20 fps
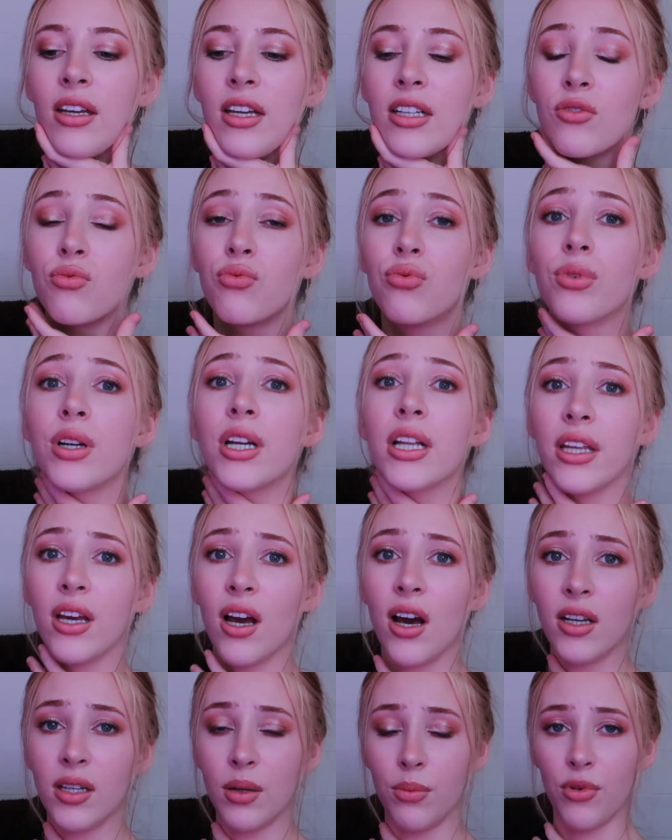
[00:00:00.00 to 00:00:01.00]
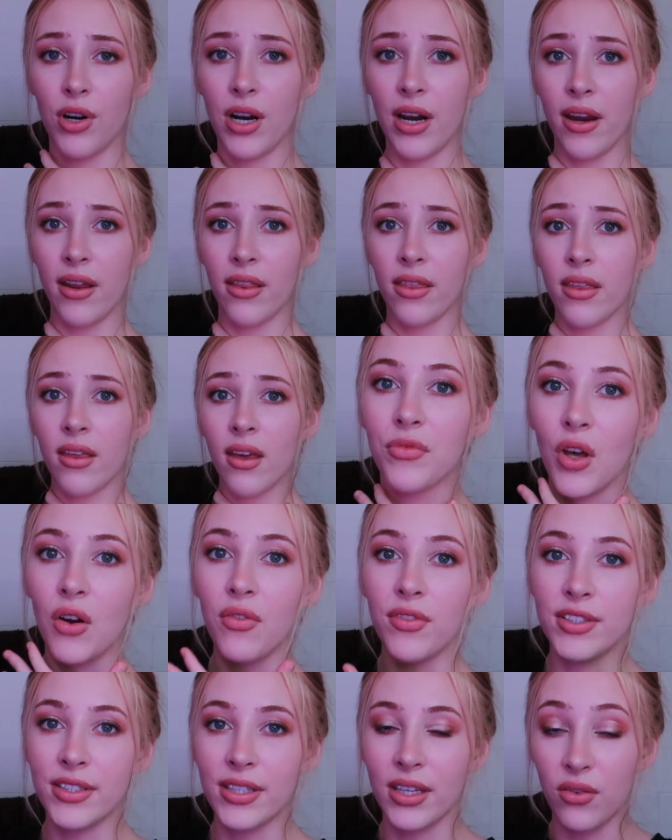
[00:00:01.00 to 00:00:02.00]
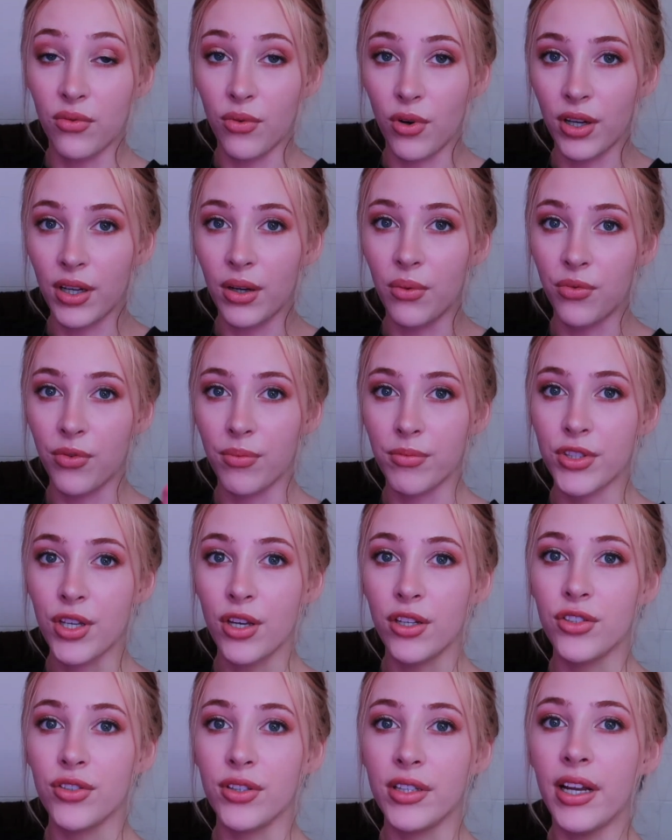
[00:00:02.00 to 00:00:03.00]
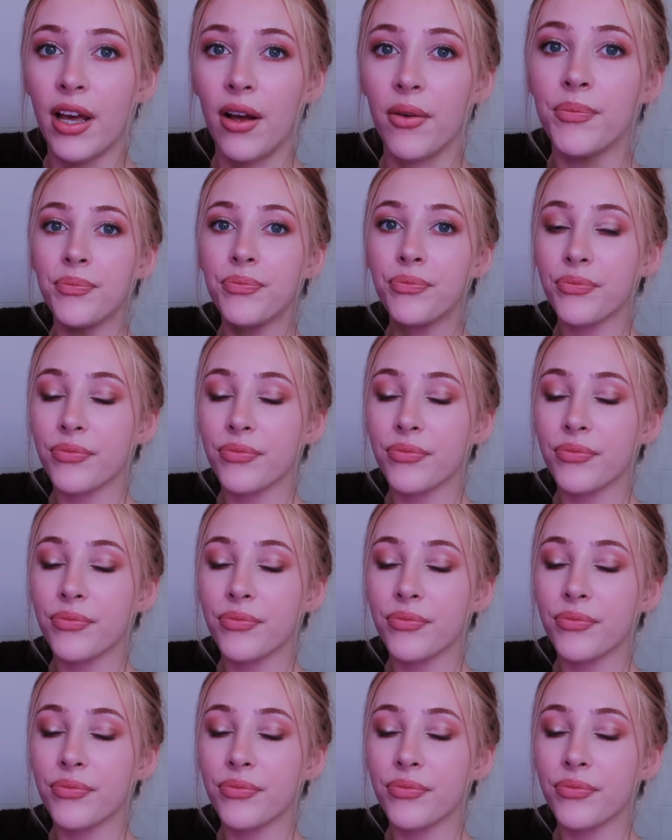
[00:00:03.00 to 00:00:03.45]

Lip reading: It's really hard to breathe. Obviously I've woken up from surgery now,